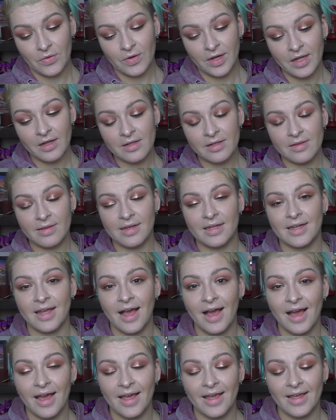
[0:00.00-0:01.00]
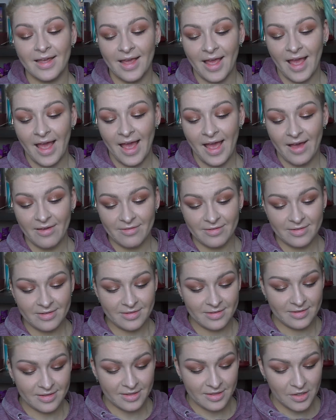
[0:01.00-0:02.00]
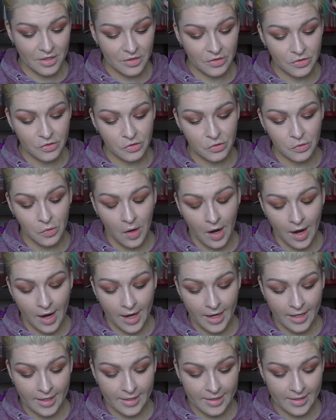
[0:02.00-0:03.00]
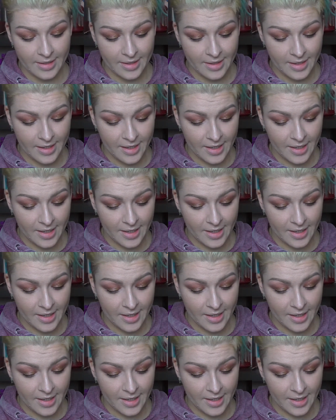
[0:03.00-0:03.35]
L'Oreal that I haven't tried